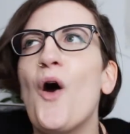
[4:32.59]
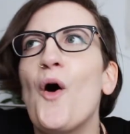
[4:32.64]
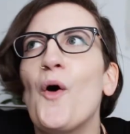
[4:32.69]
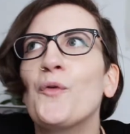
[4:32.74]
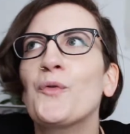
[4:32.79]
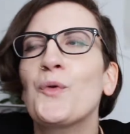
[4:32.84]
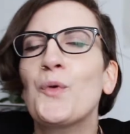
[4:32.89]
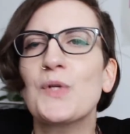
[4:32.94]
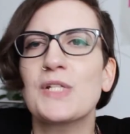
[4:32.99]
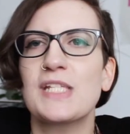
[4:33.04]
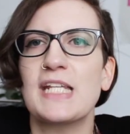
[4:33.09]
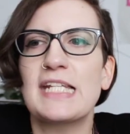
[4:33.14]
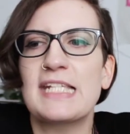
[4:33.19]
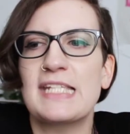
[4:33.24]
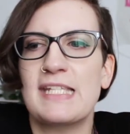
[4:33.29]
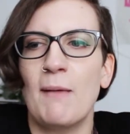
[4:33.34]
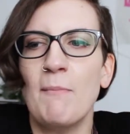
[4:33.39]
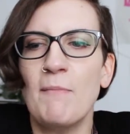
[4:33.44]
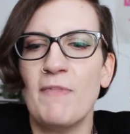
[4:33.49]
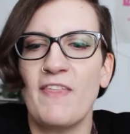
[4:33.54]
Of course,
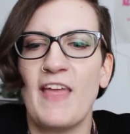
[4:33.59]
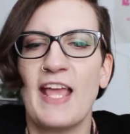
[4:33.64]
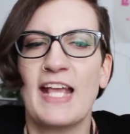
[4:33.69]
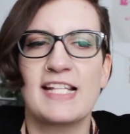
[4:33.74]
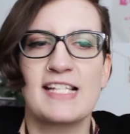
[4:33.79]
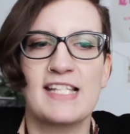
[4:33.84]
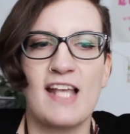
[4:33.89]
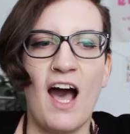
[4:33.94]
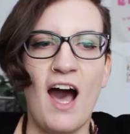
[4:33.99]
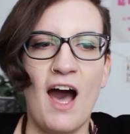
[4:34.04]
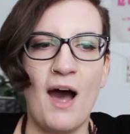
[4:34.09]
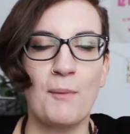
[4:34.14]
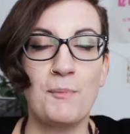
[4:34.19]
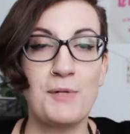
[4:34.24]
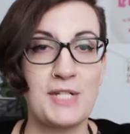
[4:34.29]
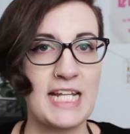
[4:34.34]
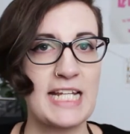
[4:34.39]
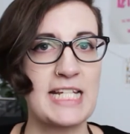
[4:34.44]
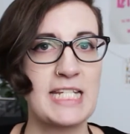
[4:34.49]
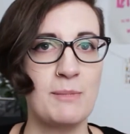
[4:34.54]
some things are
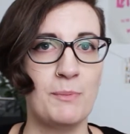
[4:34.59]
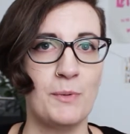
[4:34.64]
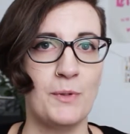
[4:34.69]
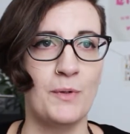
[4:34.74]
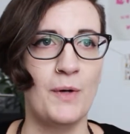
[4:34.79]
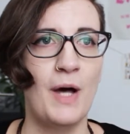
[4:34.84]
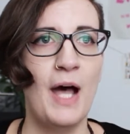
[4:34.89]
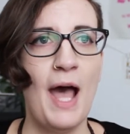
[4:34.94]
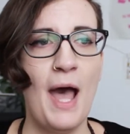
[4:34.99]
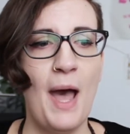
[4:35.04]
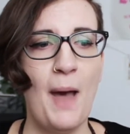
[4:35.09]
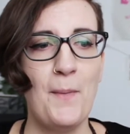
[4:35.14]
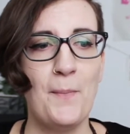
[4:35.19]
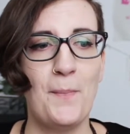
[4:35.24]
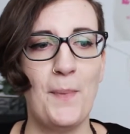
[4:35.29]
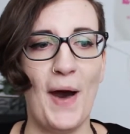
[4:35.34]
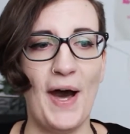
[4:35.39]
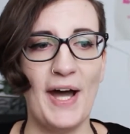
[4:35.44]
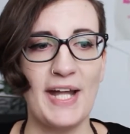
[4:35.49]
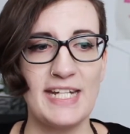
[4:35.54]
predictable,
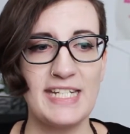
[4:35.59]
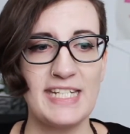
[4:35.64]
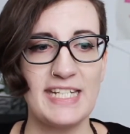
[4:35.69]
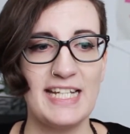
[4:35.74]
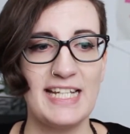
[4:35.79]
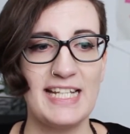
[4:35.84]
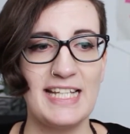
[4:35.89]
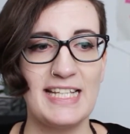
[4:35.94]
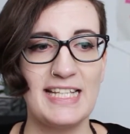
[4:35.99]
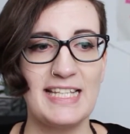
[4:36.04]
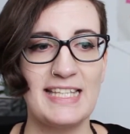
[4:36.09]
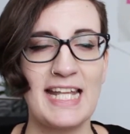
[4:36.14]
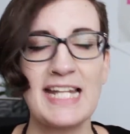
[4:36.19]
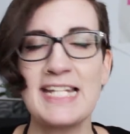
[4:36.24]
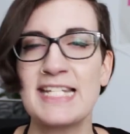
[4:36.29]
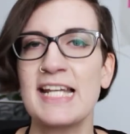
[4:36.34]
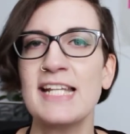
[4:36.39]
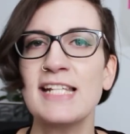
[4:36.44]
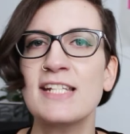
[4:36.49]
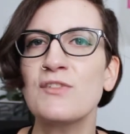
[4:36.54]
but
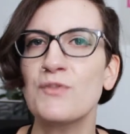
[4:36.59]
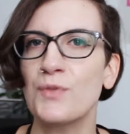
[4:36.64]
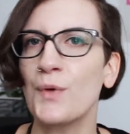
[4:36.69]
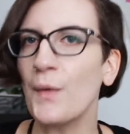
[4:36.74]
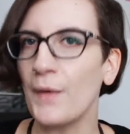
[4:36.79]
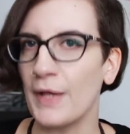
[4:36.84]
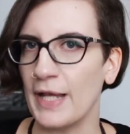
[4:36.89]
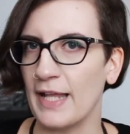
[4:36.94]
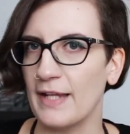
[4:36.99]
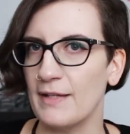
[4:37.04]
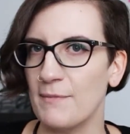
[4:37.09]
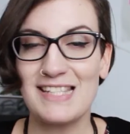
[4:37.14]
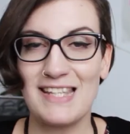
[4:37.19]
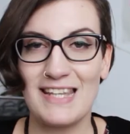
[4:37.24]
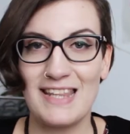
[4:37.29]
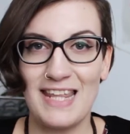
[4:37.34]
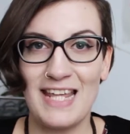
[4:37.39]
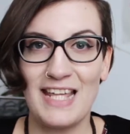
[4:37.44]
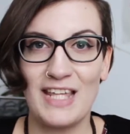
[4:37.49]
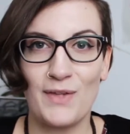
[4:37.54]
that doesn't ruin it. That's
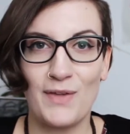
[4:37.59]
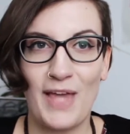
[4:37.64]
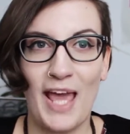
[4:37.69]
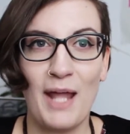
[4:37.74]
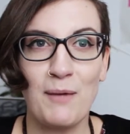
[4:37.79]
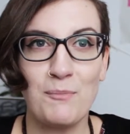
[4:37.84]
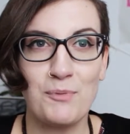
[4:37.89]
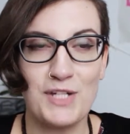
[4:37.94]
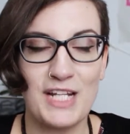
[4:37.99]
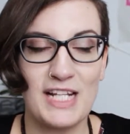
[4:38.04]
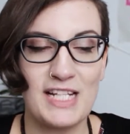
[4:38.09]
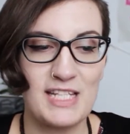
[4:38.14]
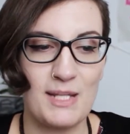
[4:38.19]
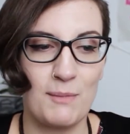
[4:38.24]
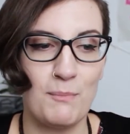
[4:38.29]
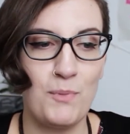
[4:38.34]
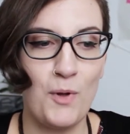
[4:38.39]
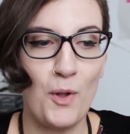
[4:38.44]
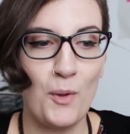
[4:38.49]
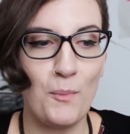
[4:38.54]
the thing, you can predict
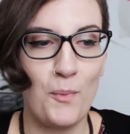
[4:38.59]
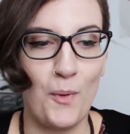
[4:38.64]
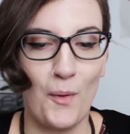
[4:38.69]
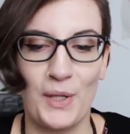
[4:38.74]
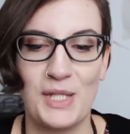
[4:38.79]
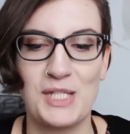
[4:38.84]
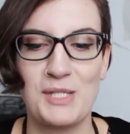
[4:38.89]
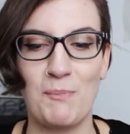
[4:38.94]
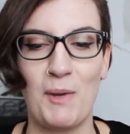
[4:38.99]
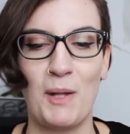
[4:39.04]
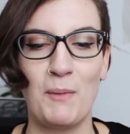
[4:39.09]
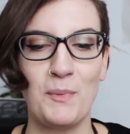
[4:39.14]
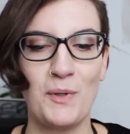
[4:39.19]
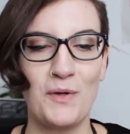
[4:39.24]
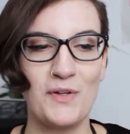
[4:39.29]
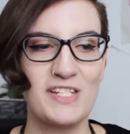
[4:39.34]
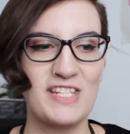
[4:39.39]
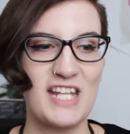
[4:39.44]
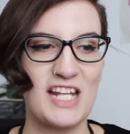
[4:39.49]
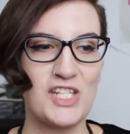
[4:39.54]
some plot points, but
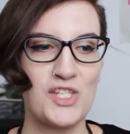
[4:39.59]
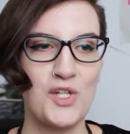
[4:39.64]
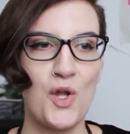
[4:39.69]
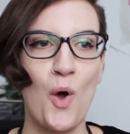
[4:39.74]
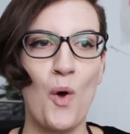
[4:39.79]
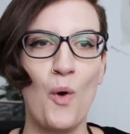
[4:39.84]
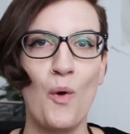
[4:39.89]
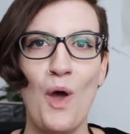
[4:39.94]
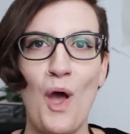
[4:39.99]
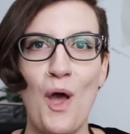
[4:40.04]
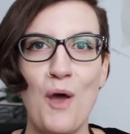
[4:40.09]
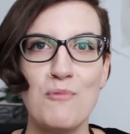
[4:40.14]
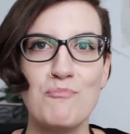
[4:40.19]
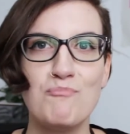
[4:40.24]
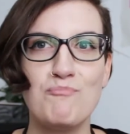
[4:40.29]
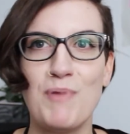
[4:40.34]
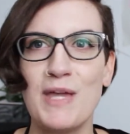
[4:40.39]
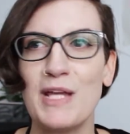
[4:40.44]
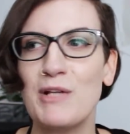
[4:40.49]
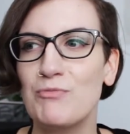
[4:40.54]
because there's no
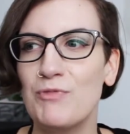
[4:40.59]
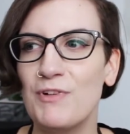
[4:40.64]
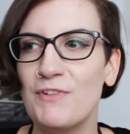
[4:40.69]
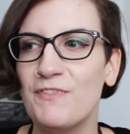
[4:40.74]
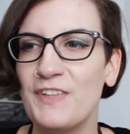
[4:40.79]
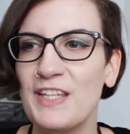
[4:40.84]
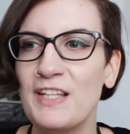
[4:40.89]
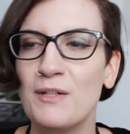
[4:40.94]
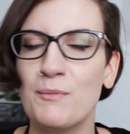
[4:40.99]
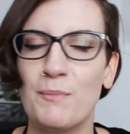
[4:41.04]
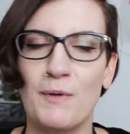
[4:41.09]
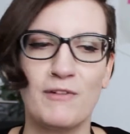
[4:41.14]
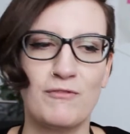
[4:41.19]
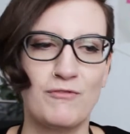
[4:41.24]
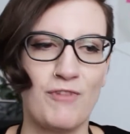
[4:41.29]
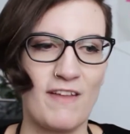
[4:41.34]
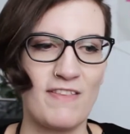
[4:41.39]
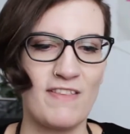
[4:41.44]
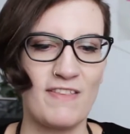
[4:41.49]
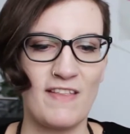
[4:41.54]
big reveal,
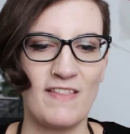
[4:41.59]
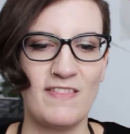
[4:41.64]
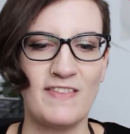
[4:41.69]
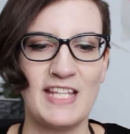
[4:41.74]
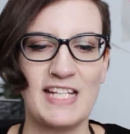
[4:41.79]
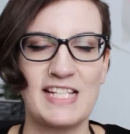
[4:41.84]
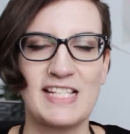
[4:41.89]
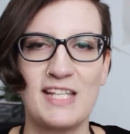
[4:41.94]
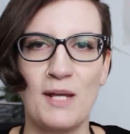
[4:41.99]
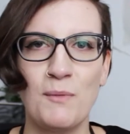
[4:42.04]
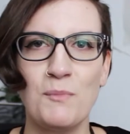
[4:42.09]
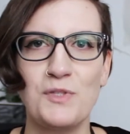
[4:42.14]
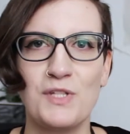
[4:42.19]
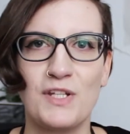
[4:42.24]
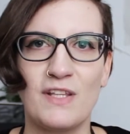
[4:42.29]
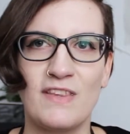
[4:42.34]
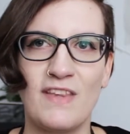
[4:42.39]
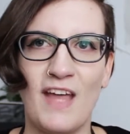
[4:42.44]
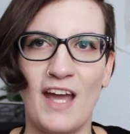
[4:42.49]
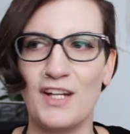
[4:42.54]
but rather than the
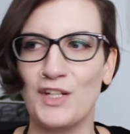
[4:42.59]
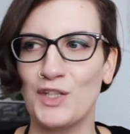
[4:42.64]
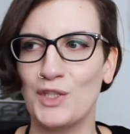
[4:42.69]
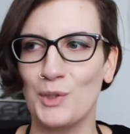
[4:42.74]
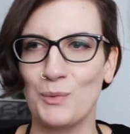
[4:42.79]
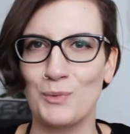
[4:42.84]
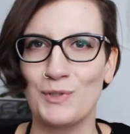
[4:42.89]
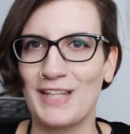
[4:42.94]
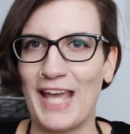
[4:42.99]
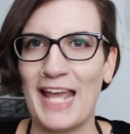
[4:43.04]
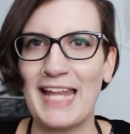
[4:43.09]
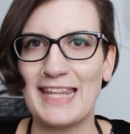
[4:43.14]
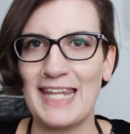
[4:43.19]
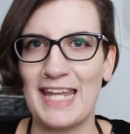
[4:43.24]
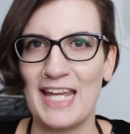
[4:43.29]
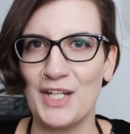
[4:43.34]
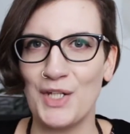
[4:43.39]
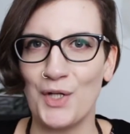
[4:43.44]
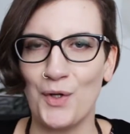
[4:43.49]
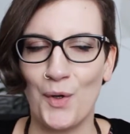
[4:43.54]
assumption that you will get
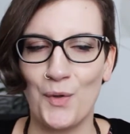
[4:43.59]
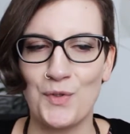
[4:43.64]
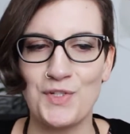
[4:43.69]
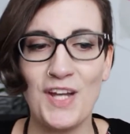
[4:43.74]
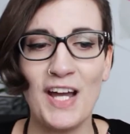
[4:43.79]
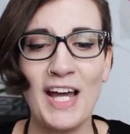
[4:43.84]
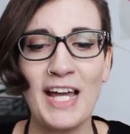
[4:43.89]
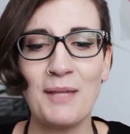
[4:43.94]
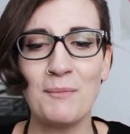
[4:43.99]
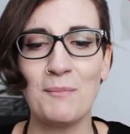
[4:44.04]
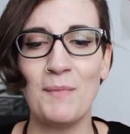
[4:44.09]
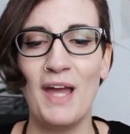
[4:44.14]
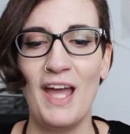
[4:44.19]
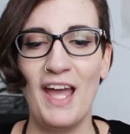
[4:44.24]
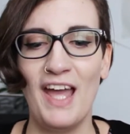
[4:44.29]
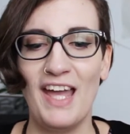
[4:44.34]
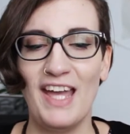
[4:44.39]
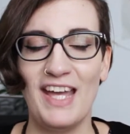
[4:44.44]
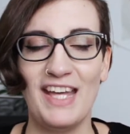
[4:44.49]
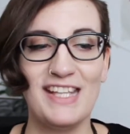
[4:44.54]
there in your own time,
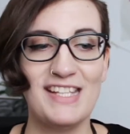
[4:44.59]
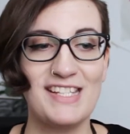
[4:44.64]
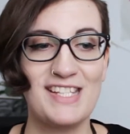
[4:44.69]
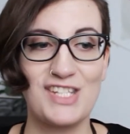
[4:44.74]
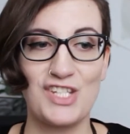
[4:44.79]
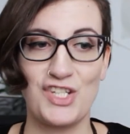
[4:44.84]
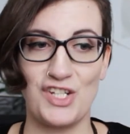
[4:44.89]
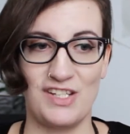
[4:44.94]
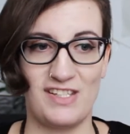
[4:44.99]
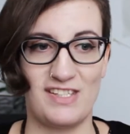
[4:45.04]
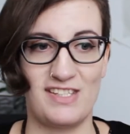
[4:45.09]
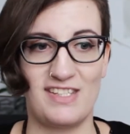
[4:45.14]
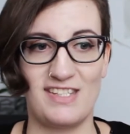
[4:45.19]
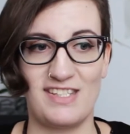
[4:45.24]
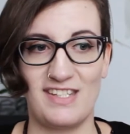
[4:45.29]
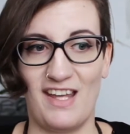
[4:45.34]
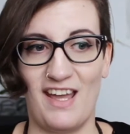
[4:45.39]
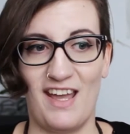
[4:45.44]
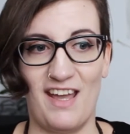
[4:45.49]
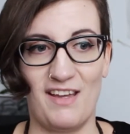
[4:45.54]
it's
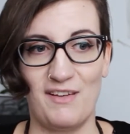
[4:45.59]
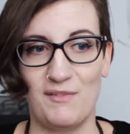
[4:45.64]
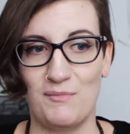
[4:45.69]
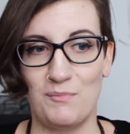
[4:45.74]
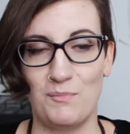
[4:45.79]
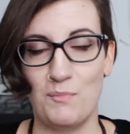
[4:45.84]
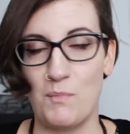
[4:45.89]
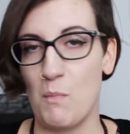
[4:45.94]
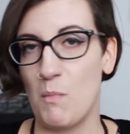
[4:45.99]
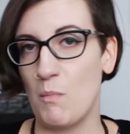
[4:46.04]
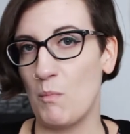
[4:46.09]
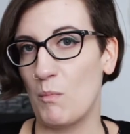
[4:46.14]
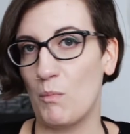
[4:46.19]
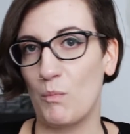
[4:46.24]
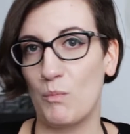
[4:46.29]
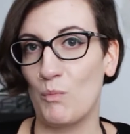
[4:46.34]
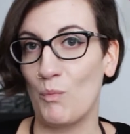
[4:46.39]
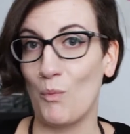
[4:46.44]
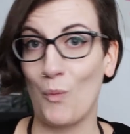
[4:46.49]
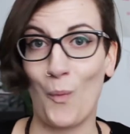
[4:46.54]
just
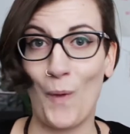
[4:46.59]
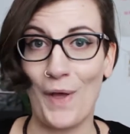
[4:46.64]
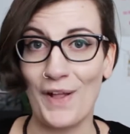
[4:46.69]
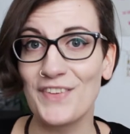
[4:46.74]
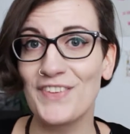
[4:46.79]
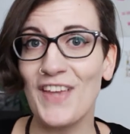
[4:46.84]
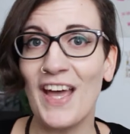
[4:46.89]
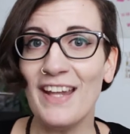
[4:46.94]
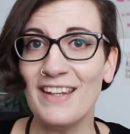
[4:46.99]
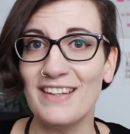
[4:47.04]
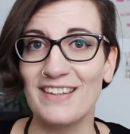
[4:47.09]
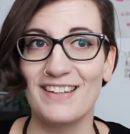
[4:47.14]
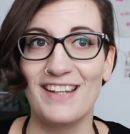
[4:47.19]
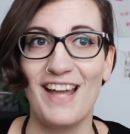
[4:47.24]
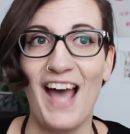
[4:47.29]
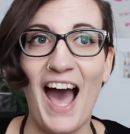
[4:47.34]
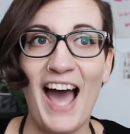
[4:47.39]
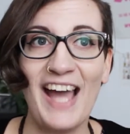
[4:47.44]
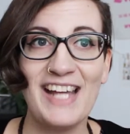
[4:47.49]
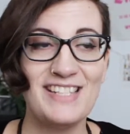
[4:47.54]
well done.
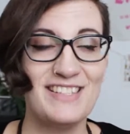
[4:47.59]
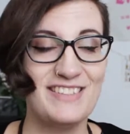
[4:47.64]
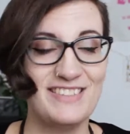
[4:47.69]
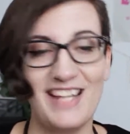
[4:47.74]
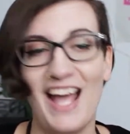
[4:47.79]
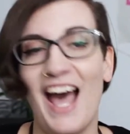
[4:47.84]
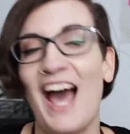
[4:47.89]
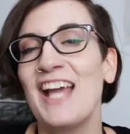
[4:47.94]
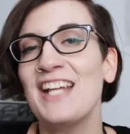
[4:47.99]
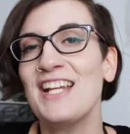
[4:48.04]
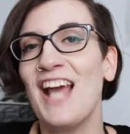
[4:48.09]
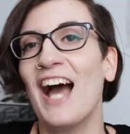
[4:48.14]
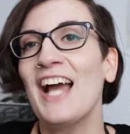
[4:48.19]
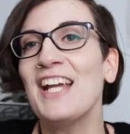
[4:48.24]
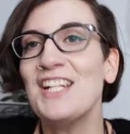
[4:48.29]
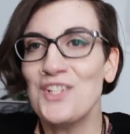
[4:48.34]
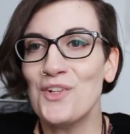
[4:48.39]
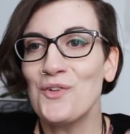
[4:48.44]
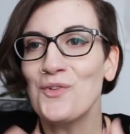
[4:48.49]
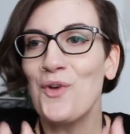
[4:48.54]
I
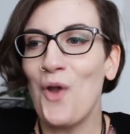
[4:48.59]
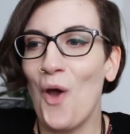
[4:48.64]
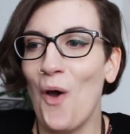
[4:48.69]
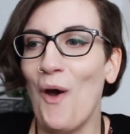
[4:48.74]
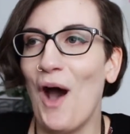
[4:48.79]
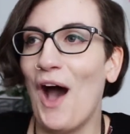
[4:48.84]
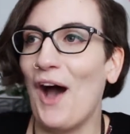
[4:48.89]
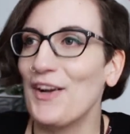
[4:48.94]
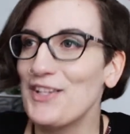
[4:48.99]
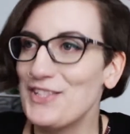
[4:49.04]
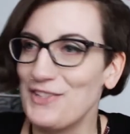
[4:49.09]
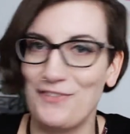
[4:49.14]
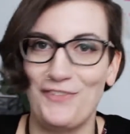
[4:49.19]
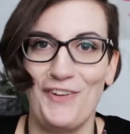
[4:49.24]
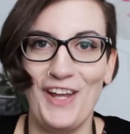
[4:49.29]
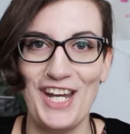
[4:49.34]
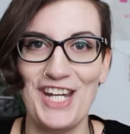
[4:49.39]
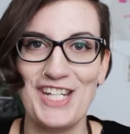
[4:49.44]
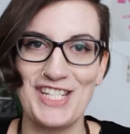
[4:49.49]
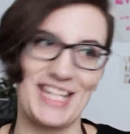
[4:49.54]
don't know how to
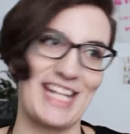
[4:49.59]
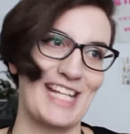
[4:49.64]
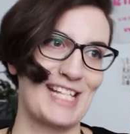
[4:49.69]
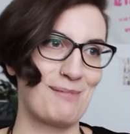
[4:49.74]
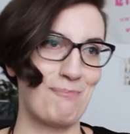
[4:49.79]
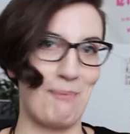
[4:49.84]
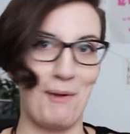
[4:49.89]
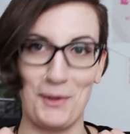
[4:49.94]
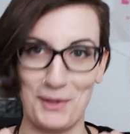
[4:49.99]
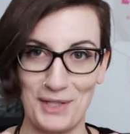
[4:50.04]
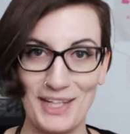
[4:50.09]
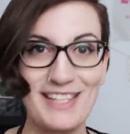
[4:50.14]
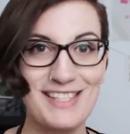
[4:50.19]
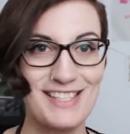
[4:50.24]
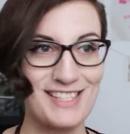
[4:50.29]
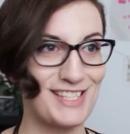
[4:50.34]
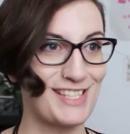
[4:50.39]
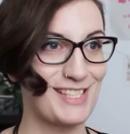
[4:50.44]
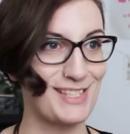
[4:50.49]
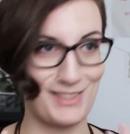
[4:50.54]
finish this, but
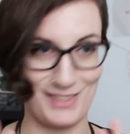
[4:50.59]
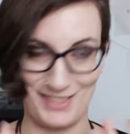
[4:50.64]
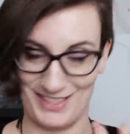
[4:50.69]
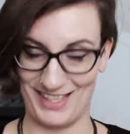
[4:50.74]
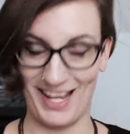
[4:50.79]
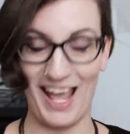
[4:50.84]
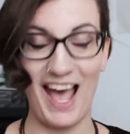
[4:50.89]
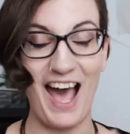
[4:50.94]
it's just